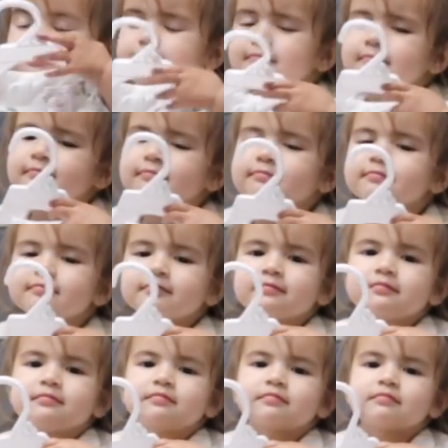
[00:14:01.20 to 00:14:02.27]

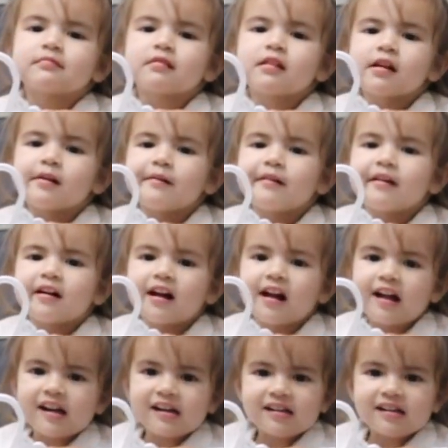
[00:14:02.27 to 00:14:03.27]
Wow! Do you like it?